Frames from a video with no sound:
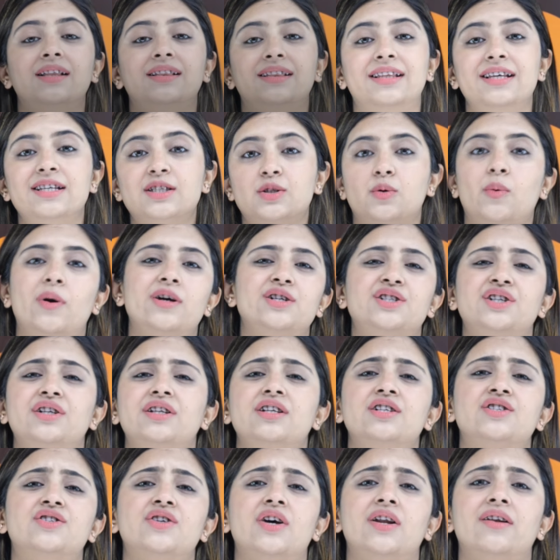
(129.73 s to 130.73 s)
This question
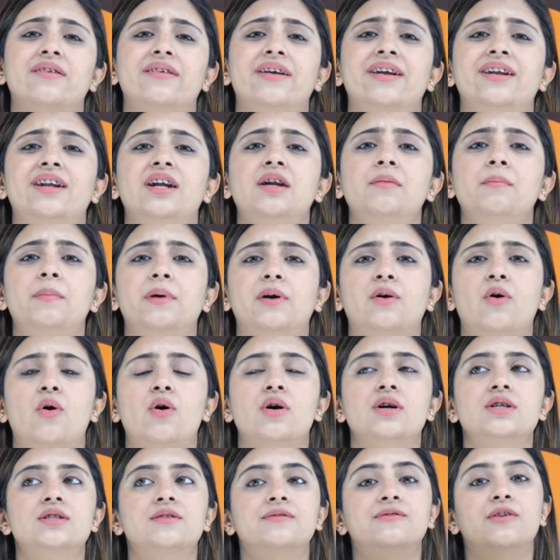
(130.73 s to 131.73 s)
is generated
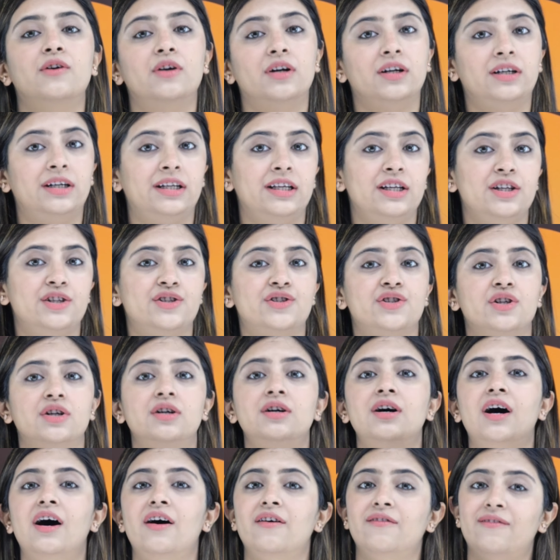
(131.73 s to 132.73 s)
because for a
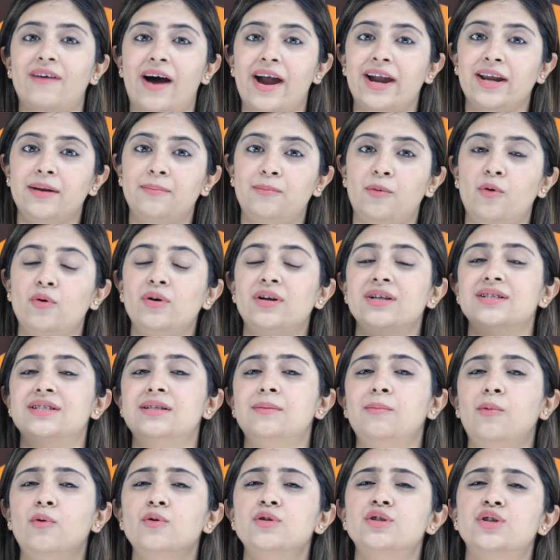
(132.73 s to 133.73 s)
teacher, a whiteboard is
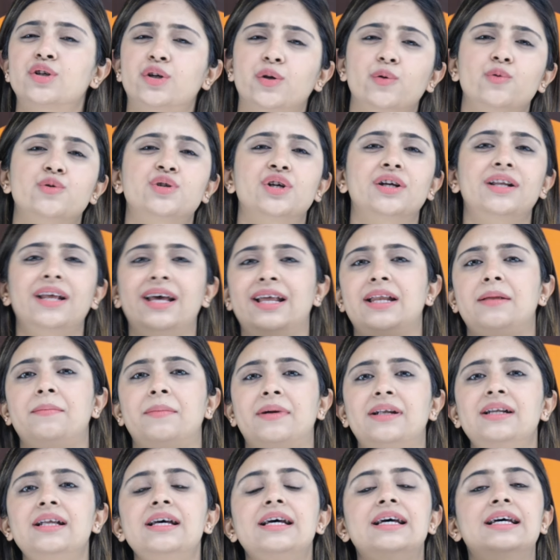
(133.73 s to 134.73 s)
the most crucial
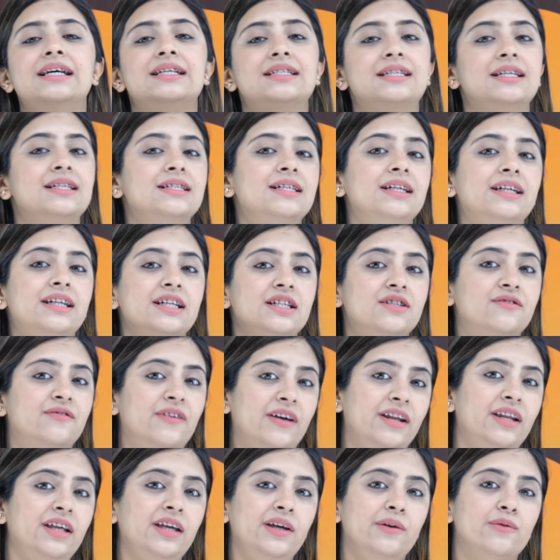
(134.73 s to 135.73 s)
element since it is
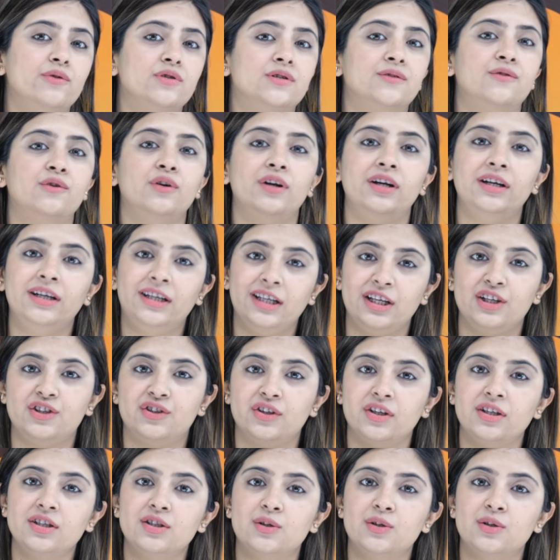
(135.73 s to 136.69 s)
very useful in teaching